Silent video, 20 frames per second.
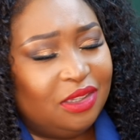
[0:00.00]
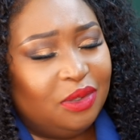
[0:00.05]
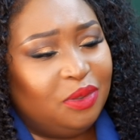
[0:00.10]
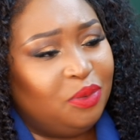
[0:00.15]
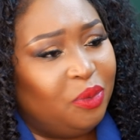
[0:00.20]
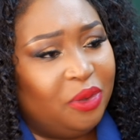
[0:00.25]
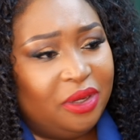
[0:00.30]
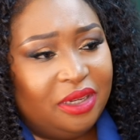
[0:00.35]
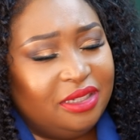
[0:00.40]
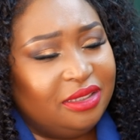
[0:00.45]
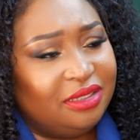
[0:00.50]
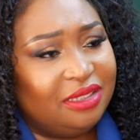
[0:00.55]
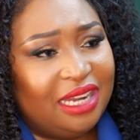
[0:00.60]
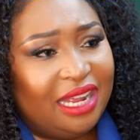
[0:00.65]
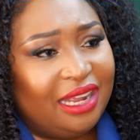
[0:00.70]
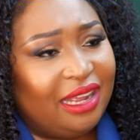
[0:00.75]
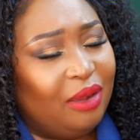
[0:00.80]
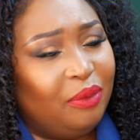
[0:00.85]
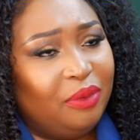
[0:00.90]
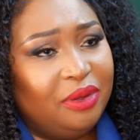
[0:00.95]
it wouldn't,
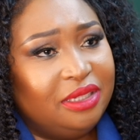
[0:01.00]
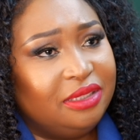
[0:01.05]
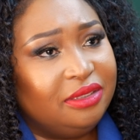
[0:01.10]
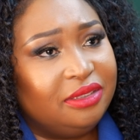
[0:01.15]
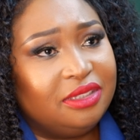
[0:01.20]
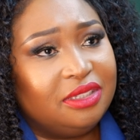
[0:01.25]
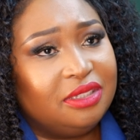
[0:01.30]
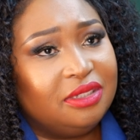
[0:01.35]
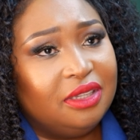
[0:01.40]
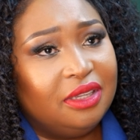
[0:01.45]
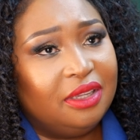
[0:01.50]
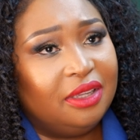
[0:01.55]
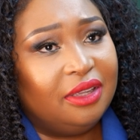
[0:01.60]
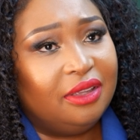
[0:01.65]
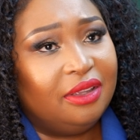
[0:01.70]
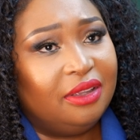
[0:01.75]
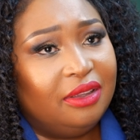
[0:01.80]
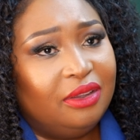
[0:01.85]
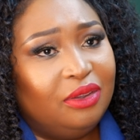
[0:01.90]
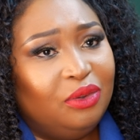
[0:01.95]
like, I wouldn't,
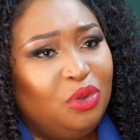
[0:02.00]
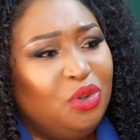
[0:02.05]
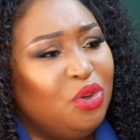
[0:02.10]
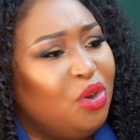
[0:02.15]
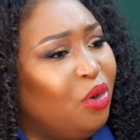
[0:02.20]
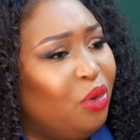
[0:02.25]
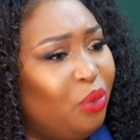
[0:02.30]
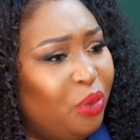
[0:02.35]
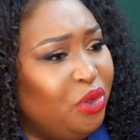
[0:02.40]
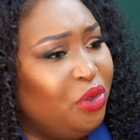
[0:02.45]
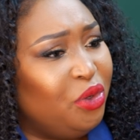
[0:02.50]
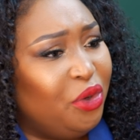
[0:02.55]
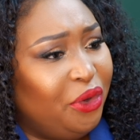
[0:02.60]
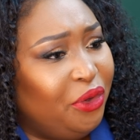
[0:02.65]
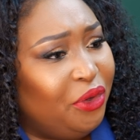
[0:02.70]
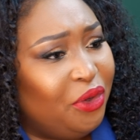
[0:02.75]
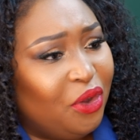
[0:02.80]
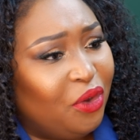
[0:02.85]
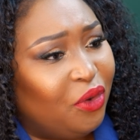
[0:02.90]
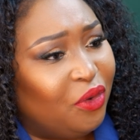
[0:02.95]
when
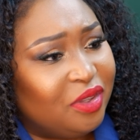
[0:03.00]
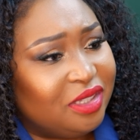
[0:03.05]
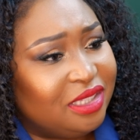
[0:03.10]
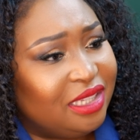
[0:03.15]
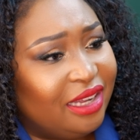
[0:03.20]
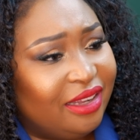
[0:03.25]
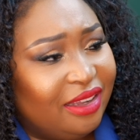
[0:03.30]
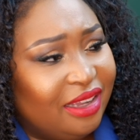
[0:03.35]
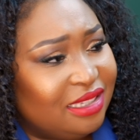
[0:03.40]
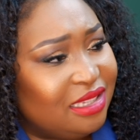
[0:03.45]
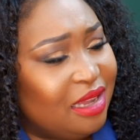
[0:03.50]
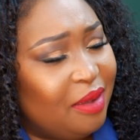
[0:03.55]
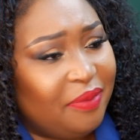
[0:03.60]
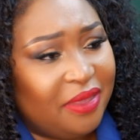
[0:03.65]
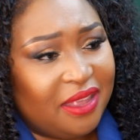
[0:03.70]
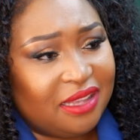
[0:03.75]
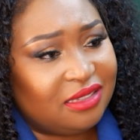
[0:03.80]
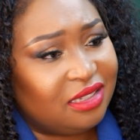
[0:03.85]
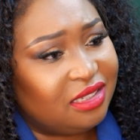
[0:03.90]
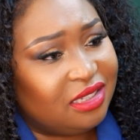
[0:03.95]
you know. It's like some
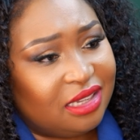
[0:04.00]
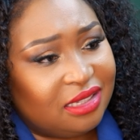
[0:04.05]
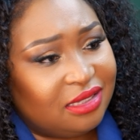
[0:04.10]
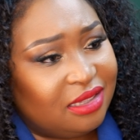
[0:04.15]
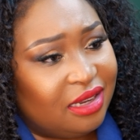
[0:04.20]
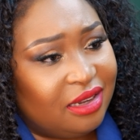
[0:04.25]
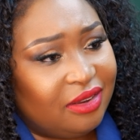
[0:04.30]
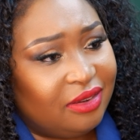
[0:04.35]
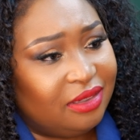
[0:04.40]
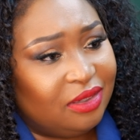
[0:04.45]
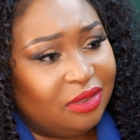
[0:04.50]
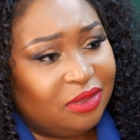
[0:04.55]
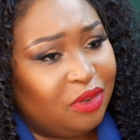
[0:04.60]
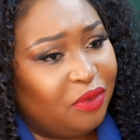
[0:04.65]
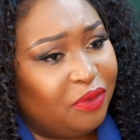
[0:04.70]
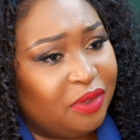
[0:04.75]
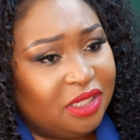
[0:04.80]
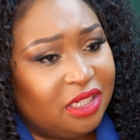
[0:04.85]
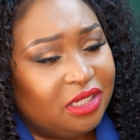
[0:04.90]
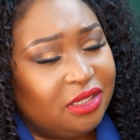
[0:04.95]
things are just, and those
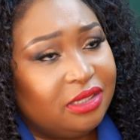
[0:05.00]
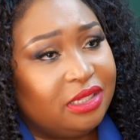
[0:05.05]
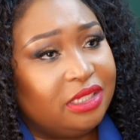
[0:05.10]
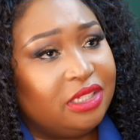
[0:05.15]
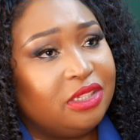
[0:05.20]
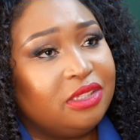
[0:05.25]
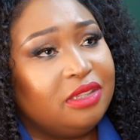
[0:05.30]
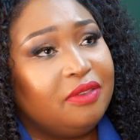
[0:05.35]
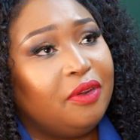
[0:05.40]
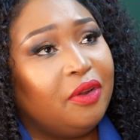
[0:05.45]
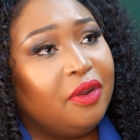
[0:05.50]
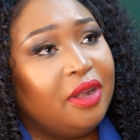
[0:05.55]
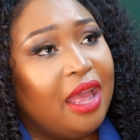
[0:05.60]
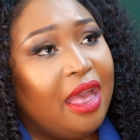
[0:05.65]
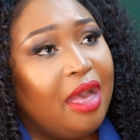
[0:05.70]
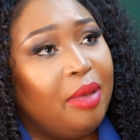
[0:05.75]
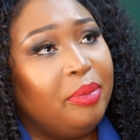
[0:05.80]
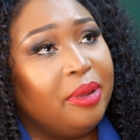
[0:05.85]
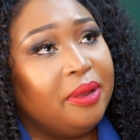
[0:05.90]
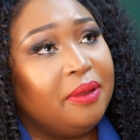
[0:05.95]
conversations are just never going to
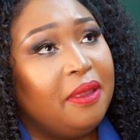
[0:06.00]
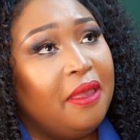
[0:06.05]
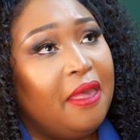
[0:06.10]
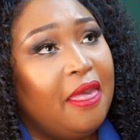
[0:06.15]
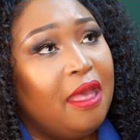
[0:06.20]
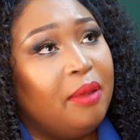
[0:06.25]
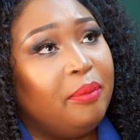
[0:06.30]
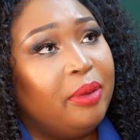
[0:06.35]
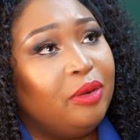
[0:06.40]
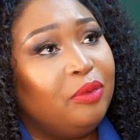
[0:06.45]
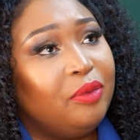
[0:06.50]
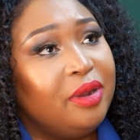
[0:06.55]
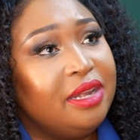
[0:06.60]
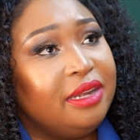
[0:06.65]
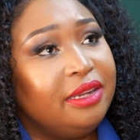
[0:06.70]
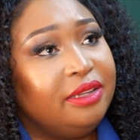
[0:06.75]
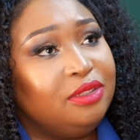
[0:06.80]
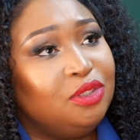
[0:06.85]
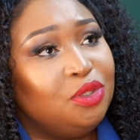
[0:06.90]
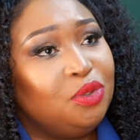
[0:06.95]
happen. But when
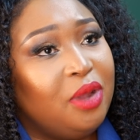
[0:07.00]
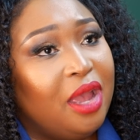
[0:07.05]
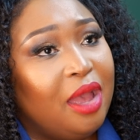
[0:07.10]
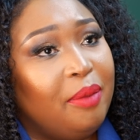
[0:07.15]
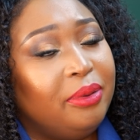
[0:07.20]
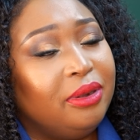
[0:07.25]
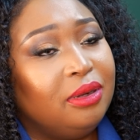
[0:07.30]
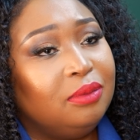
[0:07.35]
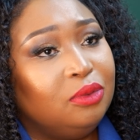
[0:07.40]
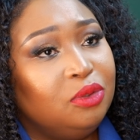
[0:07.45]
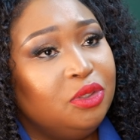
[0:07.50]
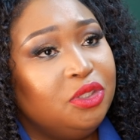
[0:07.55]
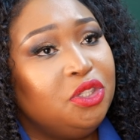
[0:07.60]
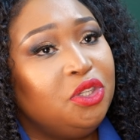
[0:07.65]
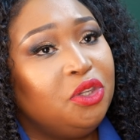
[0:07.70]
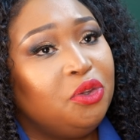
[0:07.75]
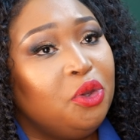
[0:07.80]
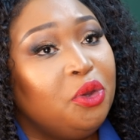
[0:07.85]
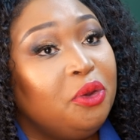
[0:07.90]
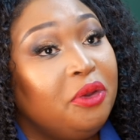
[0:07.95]
they do happen, I'm always
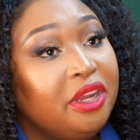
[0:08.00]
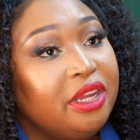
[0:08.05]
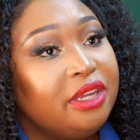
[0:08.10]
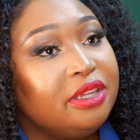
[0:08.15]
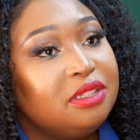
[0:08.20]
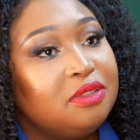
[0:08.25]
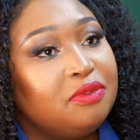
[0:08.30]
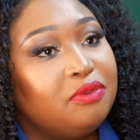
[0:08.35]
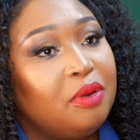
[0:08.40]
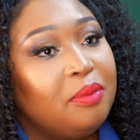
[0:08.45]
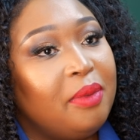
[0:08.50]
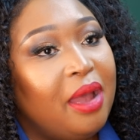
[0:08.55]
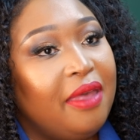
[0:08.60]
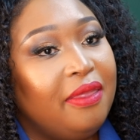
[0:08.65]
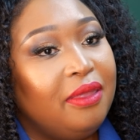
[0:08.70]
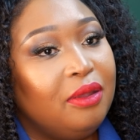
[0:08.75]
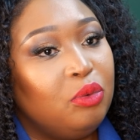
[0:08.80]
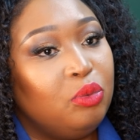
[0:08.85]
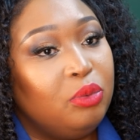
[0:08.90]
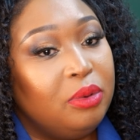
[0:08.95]
curious from
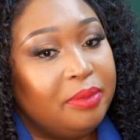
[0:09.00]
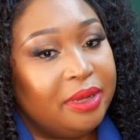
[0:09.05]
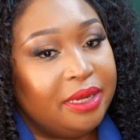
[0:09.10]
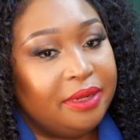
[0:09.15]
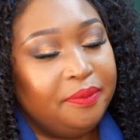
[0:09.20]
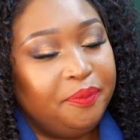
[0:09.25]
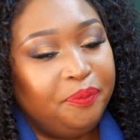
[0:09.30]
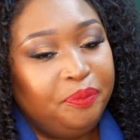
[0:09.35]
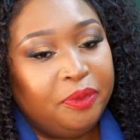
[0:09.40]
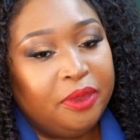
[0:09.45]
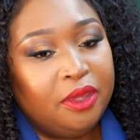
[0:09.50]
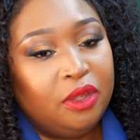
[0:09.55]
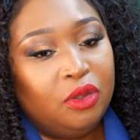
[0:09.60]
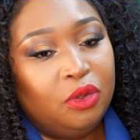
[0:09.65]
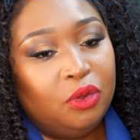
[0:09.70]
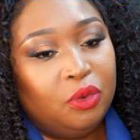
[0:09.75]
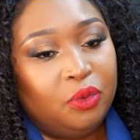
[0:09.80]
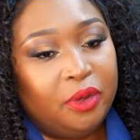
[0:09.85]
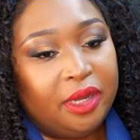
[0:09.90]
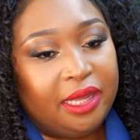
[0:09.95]
other women
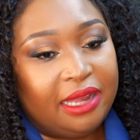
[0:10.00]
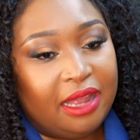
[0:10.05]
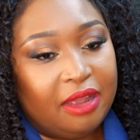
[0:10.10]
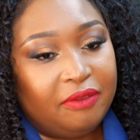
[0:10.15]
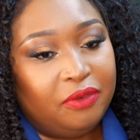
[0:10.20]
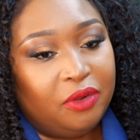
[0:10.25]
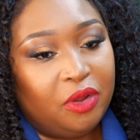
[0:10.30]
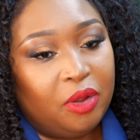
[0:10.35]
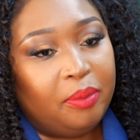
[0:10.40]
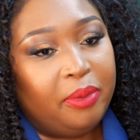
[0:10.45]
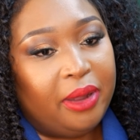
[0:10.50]
who are in lifelong